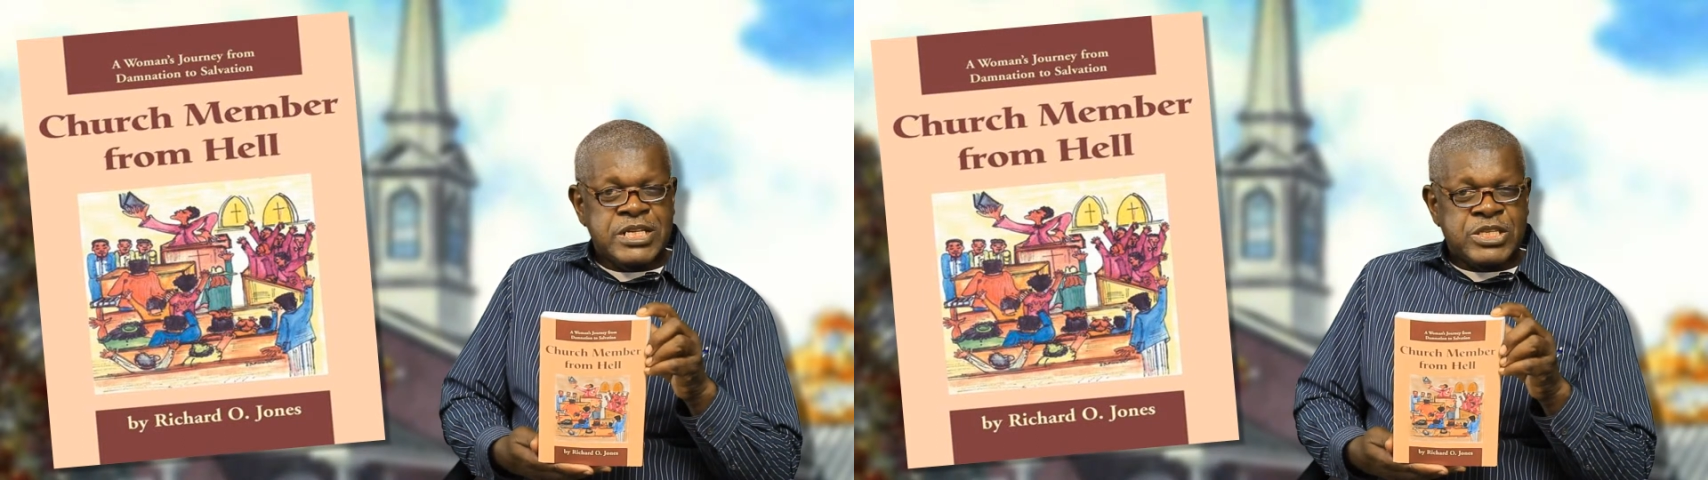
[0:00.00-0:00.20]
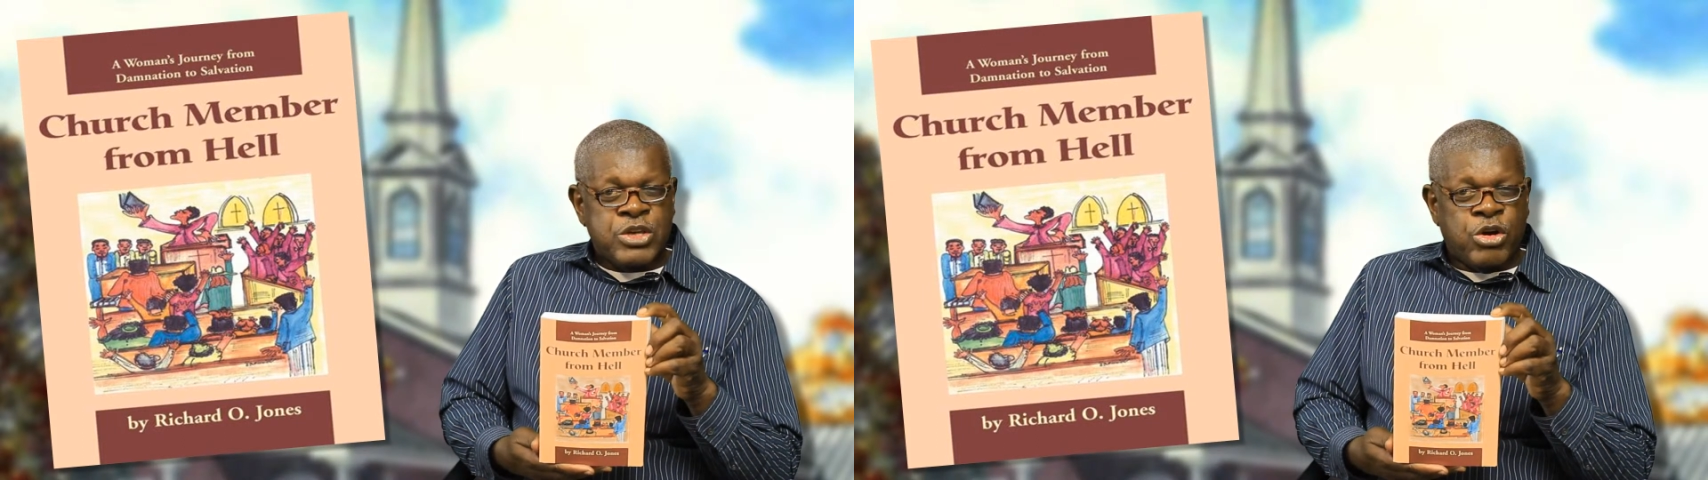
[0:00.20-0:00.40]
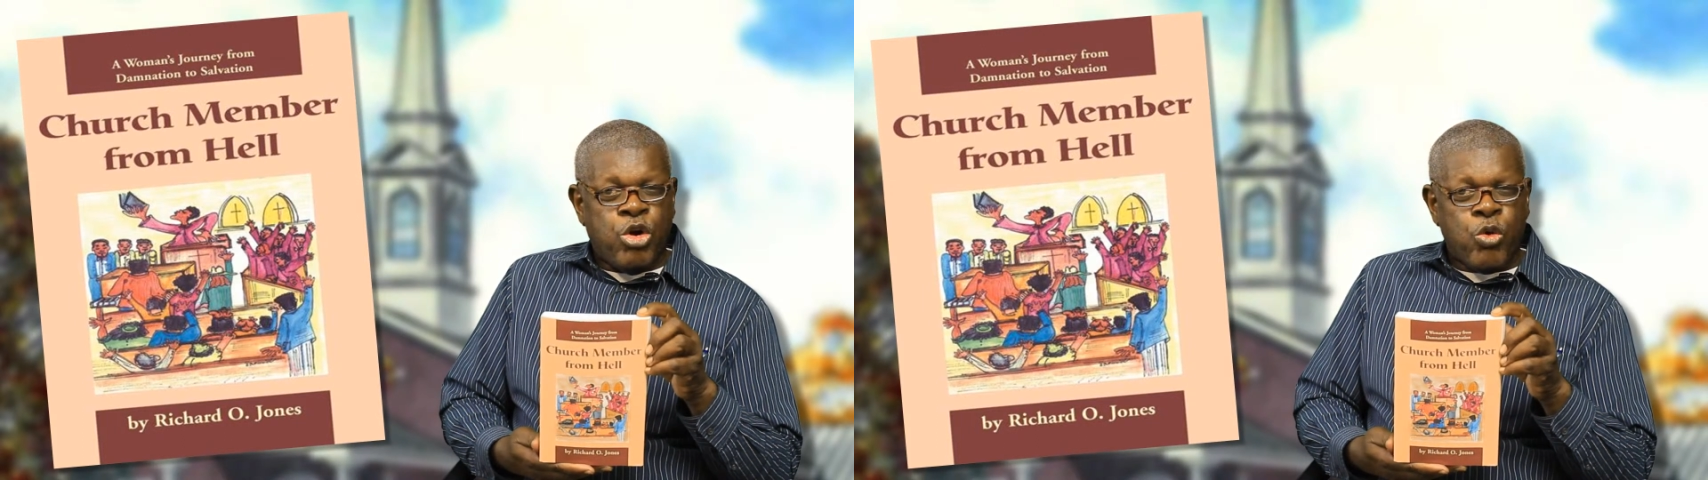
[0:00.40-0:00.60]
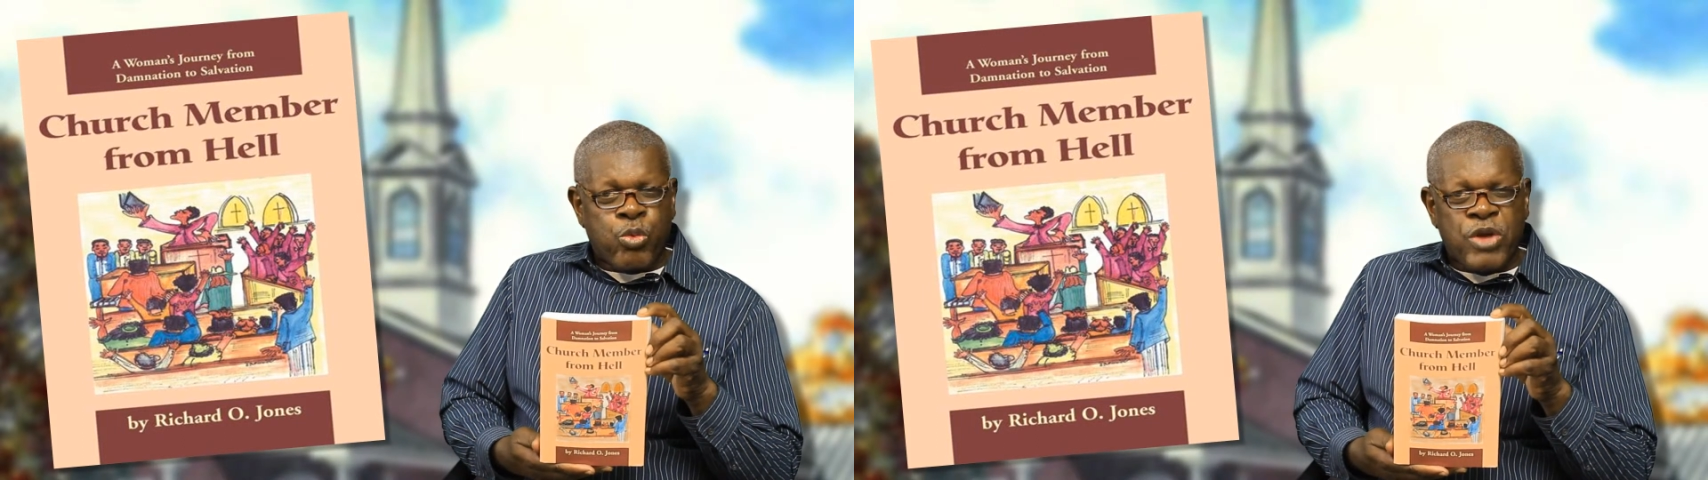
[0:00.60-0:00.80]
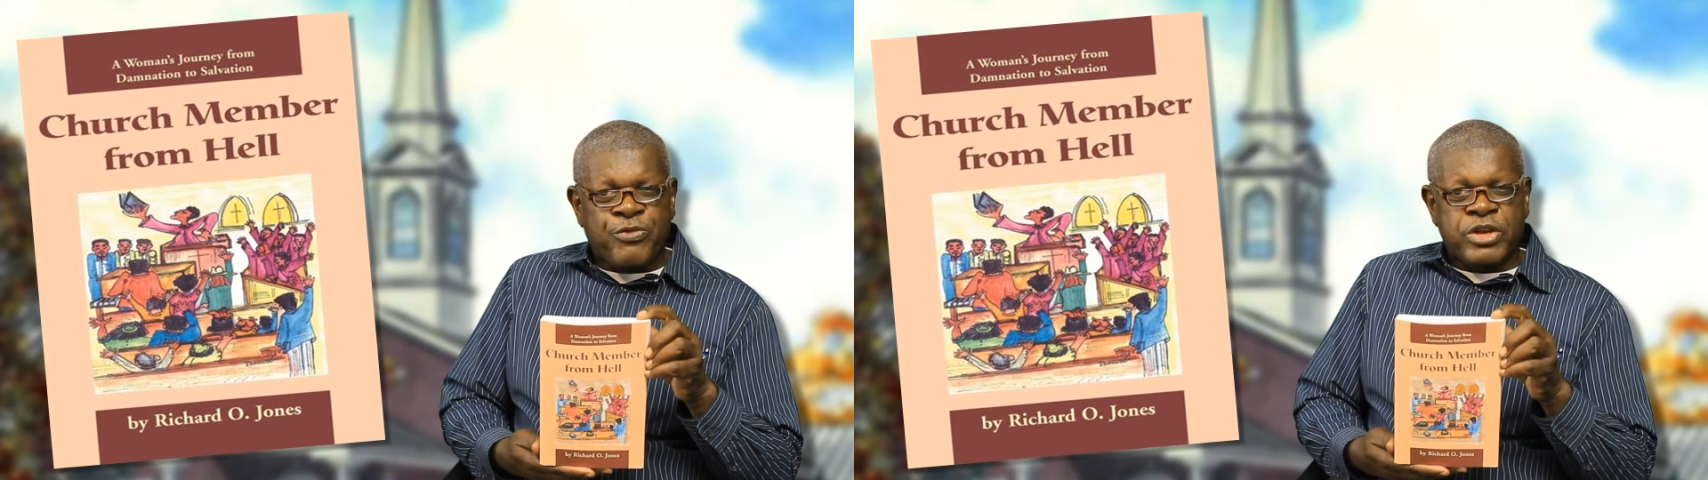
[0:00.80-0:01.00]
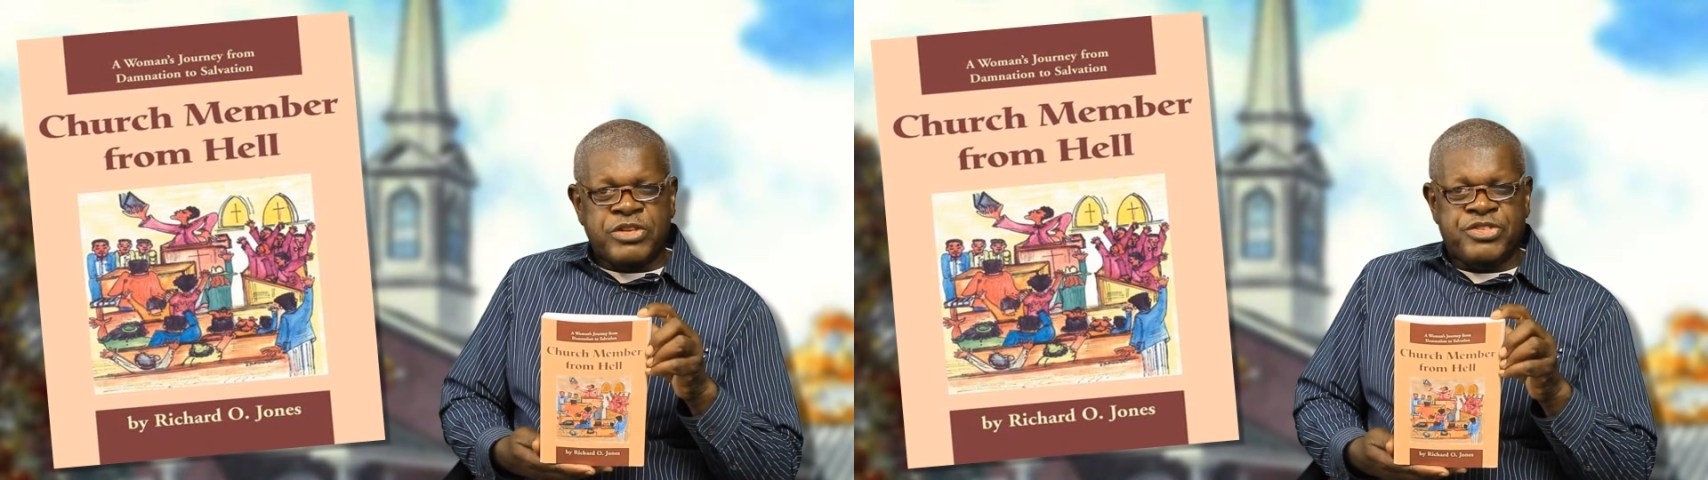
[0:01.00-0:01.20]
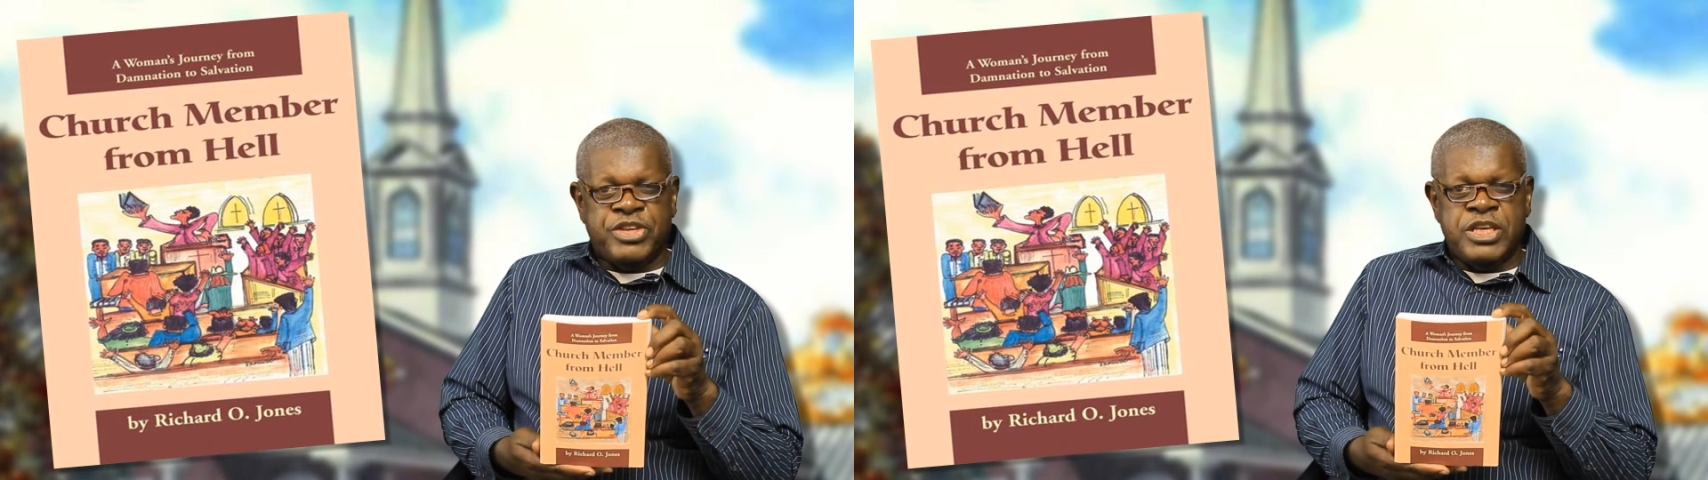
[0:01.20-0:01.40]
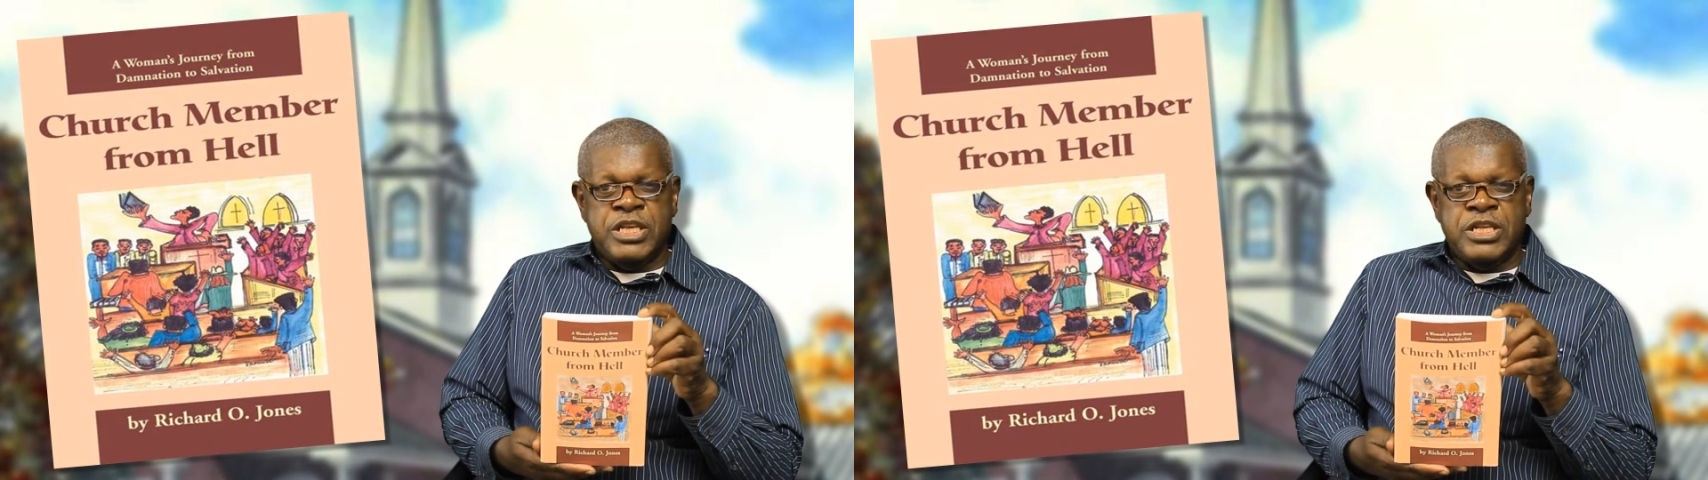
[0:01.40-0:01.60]
the horrific
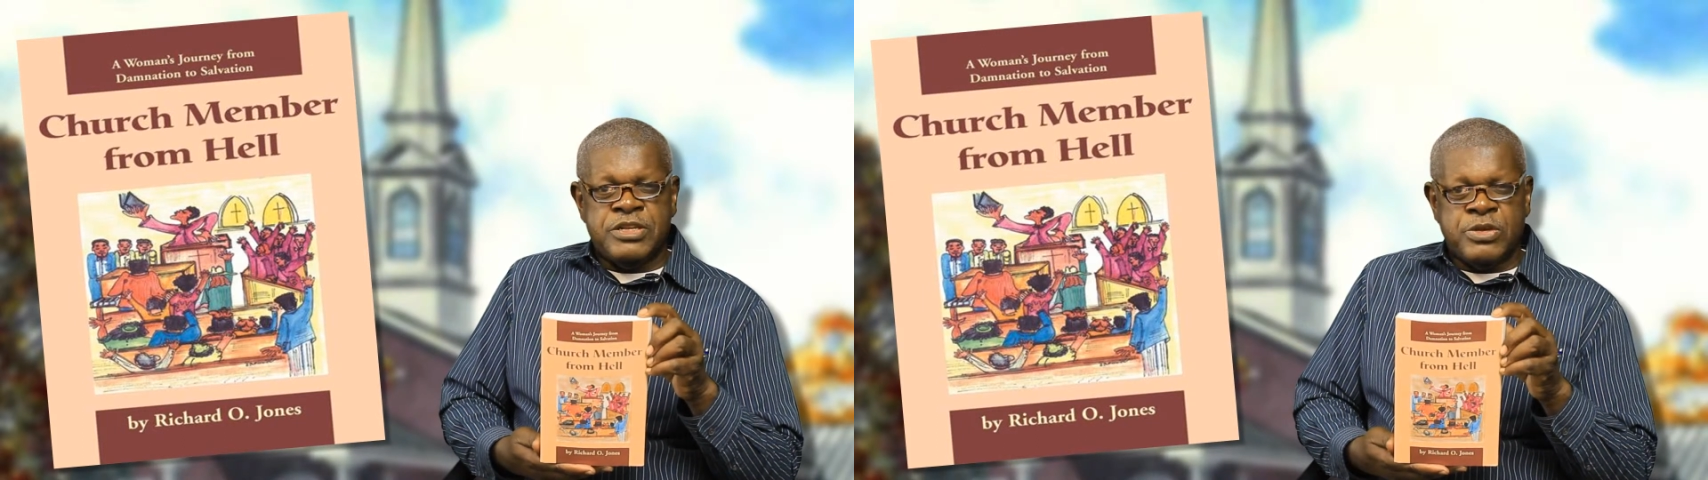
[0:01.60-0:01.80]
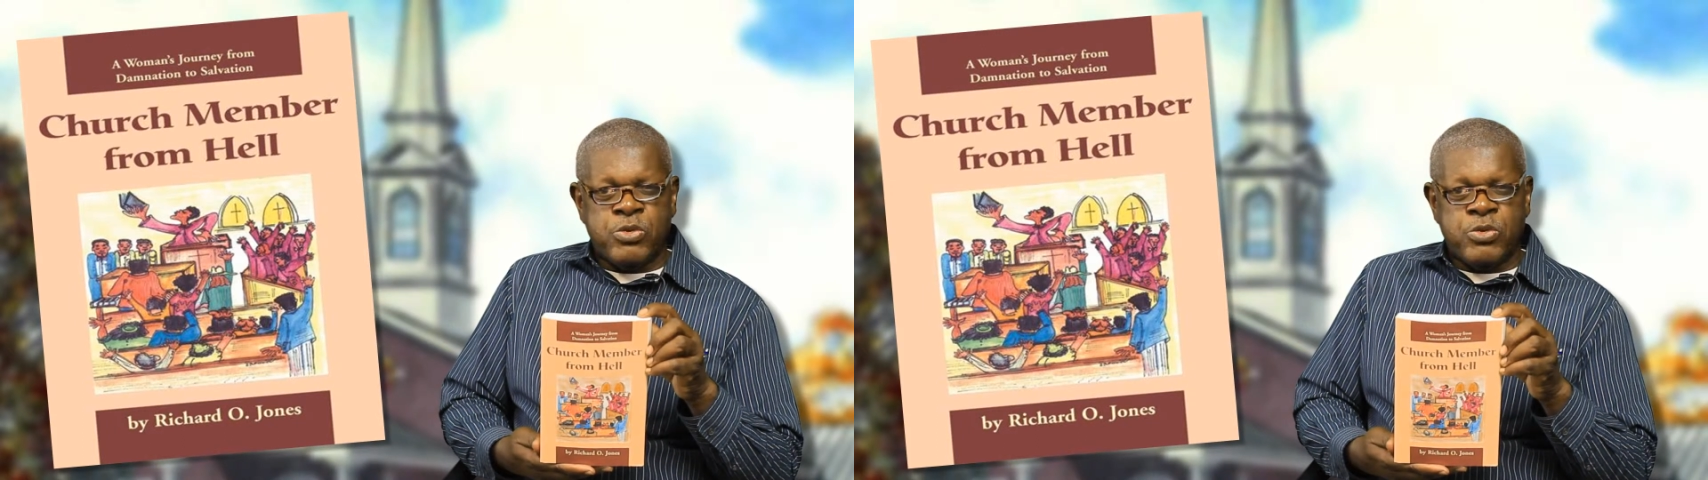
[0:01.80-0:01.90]
scenes and